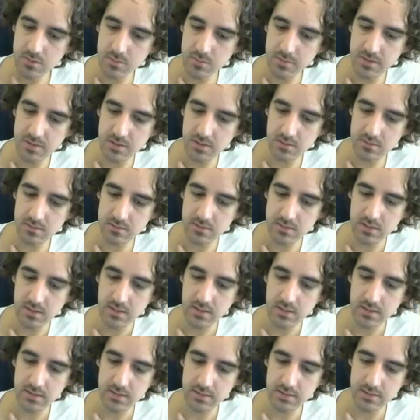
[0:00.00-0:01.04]
is because
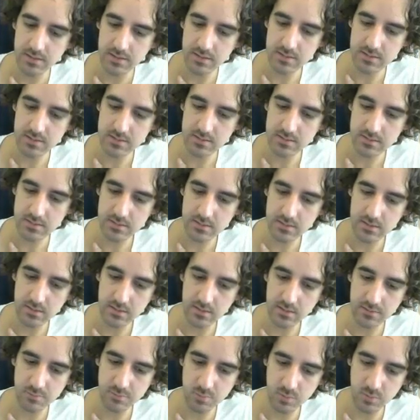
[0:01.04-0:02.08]
this,
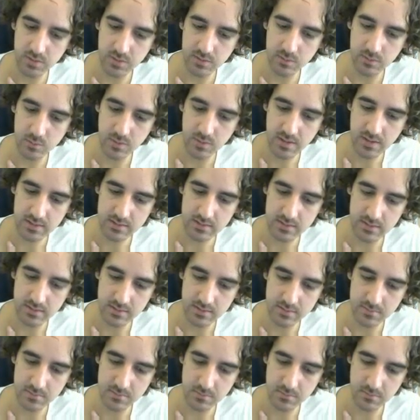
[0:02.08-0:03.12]
if we look at
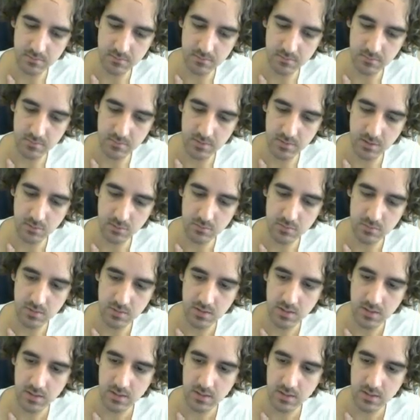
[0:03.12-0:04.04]
this node,